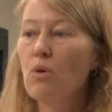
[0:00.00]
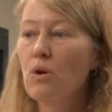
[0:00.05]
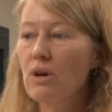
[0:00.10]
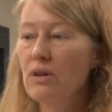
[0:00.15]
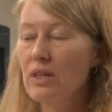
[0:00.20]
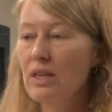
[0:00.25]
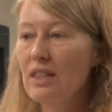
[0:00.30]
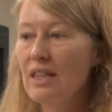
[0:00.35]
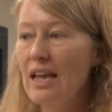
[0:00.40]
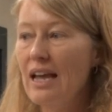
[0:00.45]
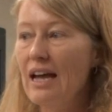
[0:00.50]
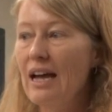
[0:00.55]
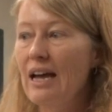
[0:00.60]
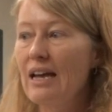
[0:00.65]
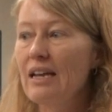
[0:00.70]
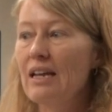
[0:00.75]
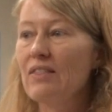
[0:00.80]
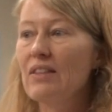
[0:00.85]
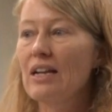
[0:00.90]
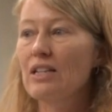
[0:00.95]
more than
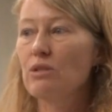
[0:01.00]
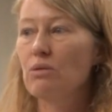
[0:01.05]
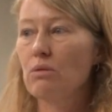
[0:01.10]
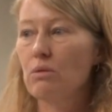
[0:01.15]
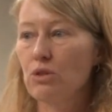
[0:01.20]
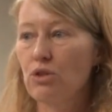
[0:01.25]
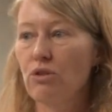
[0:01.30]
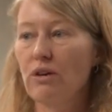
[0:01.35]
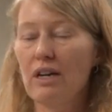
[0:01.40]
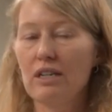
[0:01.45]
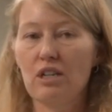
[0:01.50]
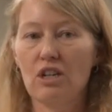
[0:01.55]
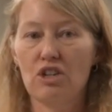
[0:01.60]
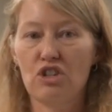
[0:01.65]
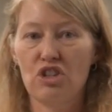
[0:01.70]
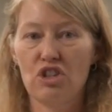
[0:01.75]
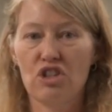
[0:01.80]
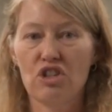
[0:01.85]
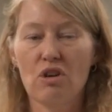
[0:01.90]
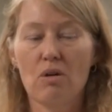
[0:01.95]
that, and that's what we're trying to
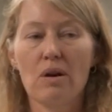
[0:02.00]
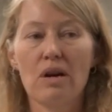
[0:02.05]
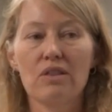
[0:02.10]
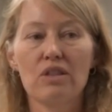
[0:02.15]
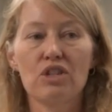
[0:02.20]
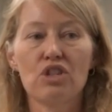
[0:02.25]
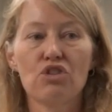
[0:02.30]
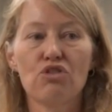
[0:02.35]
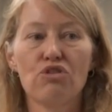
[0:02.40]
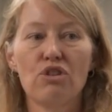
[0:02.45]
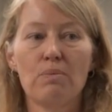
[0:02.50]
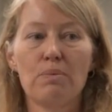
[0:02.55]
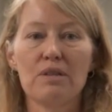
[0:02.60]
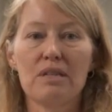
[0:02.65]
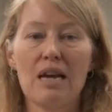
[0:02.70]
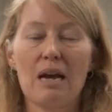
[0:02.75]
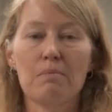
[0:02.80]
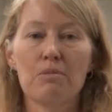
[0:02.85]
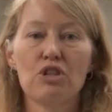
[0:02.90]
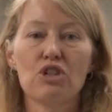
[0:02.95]
show on this trip,
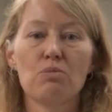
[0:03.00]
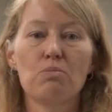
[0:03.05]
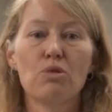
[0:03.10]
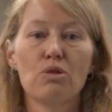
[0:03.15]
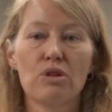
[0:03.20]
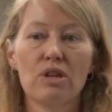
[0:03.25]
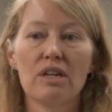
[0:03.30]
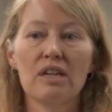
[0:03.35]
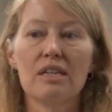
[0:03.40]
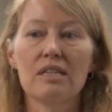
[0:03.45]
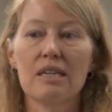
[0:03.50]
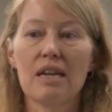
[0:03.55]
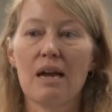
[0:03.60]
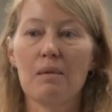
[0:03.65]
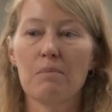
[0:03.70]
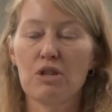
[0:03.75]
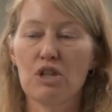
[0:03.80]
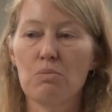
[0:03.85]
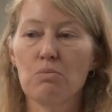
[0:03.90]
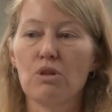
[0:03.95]
is how much more it is and how
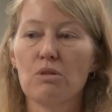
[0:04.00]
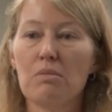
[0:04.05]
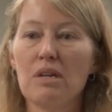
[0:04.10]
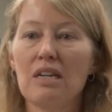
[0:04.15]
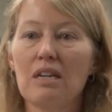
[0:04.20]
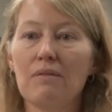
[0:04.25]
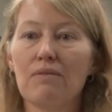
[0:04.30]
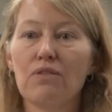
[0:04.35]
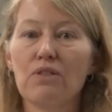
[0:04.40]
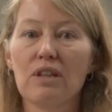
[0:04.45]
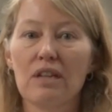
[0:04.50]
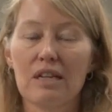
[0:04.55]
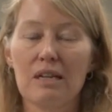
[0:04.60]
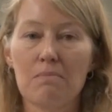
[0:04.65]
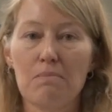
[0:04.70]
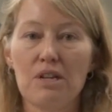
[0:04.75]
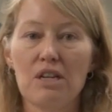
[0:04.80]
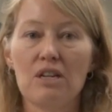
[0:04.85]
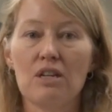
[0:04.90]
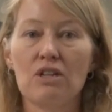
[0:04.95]
much more meaningful it
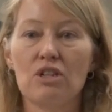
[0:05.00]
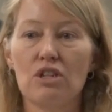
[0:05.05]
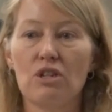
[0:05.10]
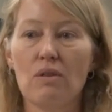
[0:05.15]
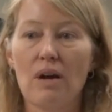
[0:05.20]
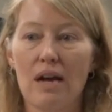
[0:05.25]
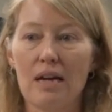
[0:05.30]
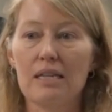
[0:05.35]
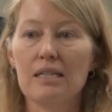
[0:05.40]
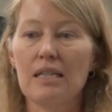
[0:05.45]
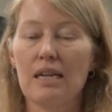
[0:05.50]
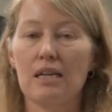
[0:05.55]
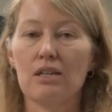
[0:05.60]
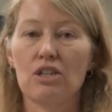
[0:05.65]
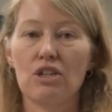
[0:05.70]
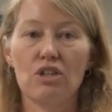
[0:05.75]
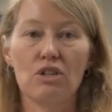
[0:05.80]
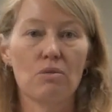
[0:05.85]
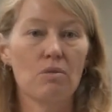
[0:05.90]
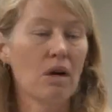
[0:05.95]
can be to us and
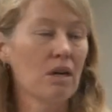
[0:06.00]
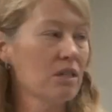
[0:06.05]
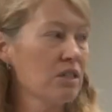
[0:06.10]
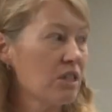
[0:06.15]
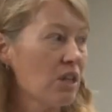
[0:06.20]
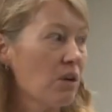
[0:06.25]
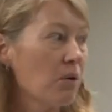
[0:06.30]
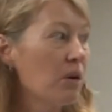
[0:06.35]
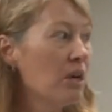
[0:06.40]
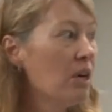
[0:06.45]
to you also.